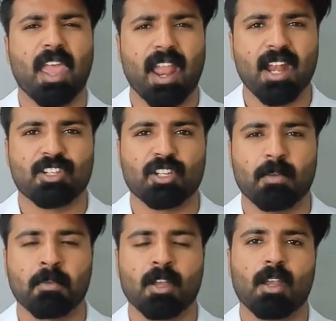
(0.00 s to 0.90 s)
and
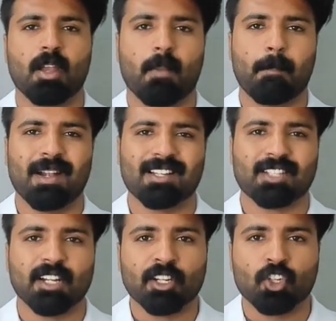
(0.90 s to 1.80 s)
some
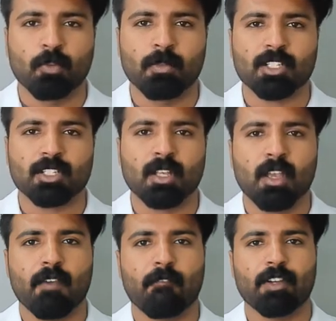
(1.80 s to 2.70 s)
metastatic tumors
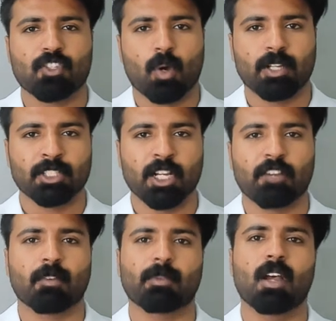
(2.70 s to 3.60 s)
which
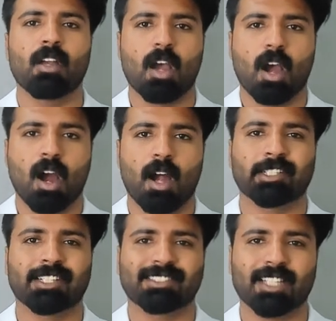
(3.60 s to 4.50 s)
originate from the
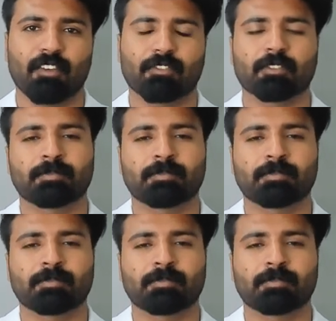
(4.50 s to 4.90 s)
heart itself.